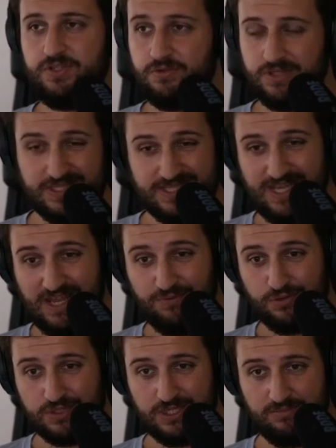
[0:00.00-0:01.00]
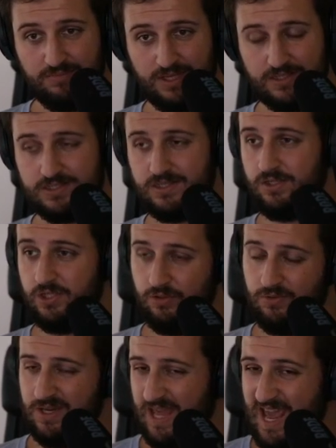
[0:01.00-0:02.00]
You can save your teammates, you
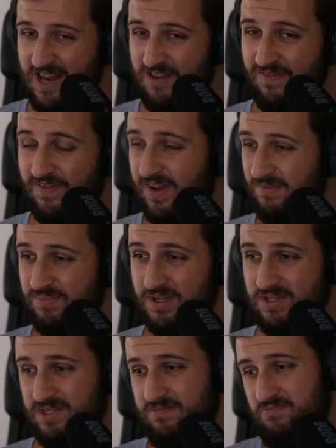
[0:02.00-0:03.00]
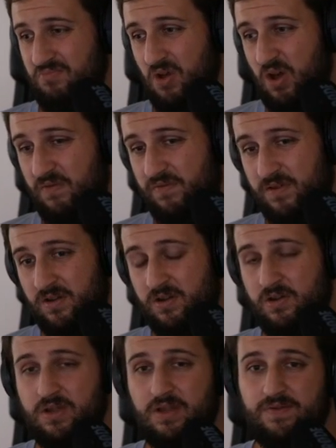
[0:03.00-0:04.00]
can end a fight, because often or
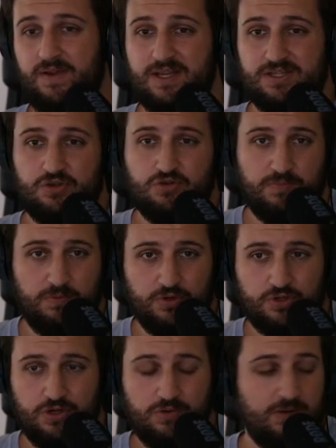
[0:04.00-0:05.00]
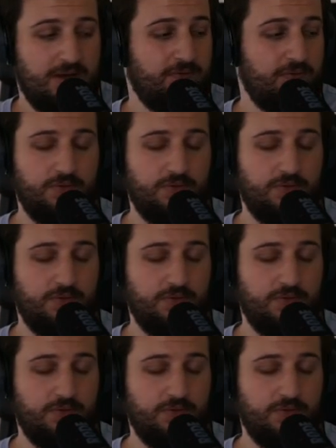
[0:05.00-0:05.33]
not, if I get a triple Shockwave,